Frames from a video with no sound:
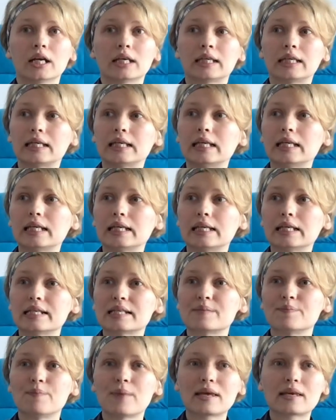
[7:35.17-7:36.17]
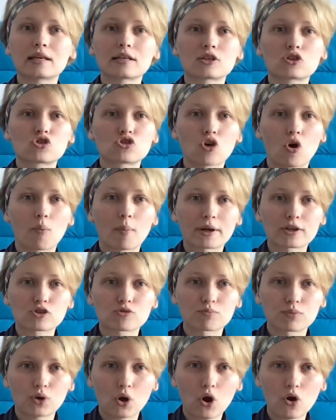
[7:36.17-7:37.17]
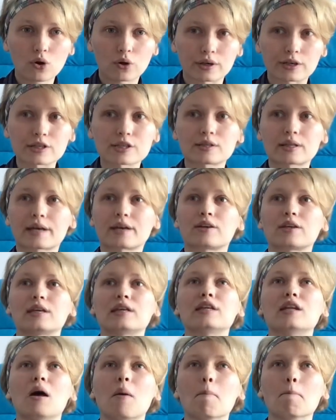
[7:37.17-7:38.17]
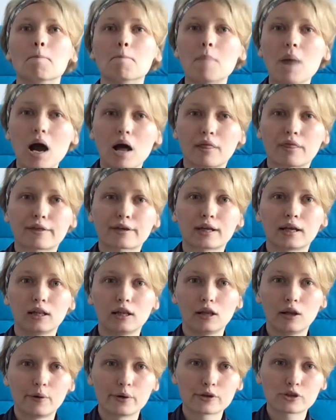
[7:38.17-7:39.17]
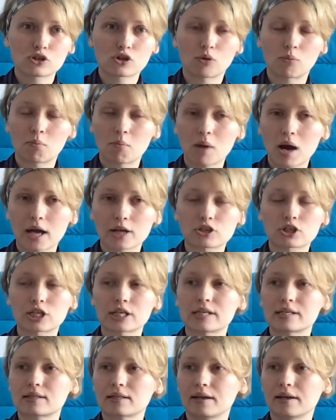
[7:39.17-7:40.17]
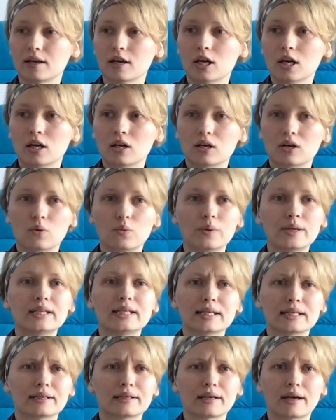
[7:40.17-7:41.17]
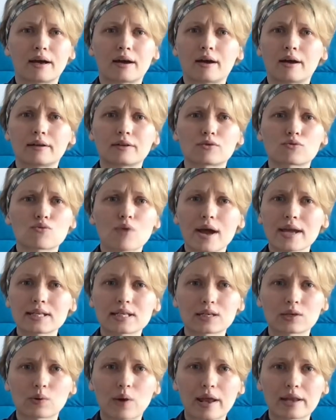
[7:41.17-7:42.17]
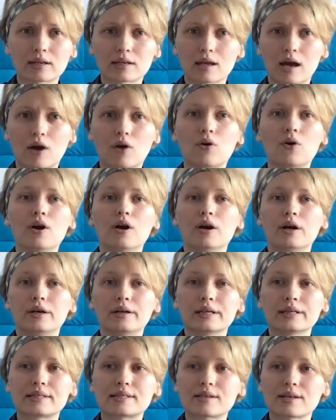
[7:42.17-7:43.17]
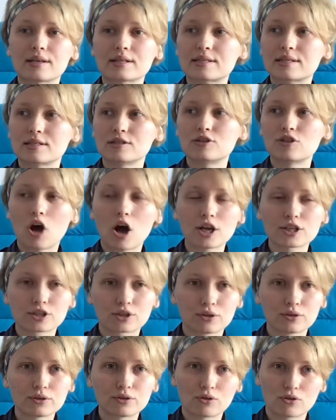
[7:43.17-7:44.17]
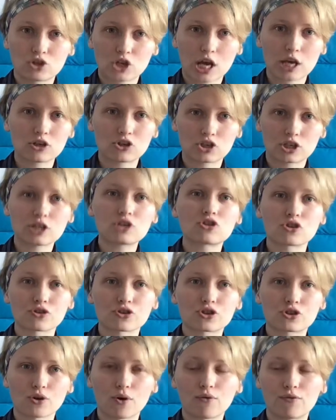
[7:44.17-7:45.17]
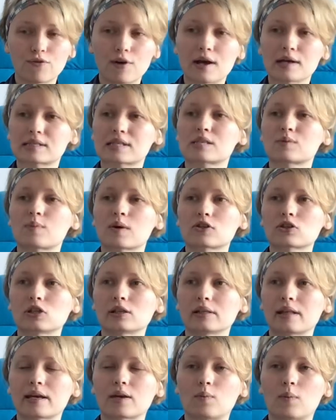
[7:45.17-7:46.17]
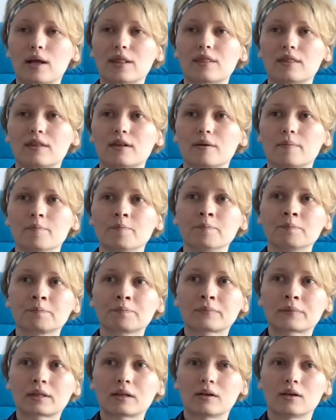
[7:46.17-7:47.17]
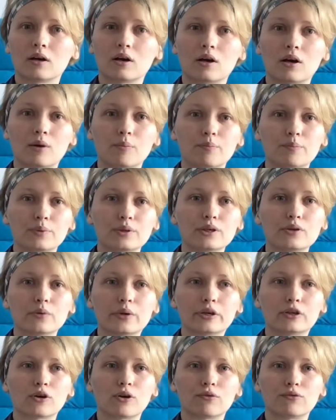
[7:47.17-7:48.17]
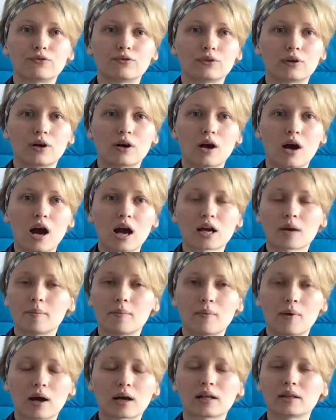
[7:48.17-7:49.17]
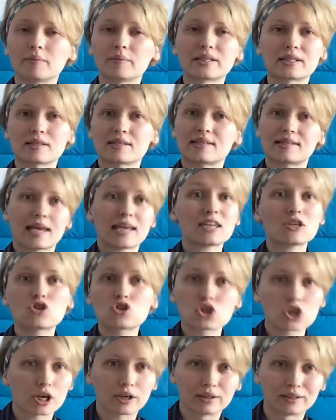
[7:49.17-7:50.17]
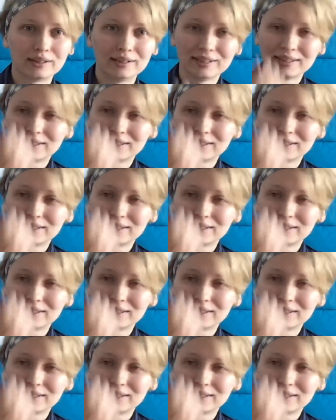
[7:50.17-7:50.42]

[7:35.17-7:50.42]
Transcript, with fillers: he is making so much progress like in a month he learned so much he's like uh, reading and writing right now it's it's not good to change teachers so fast especially like when the uh, period of uh, acclimatization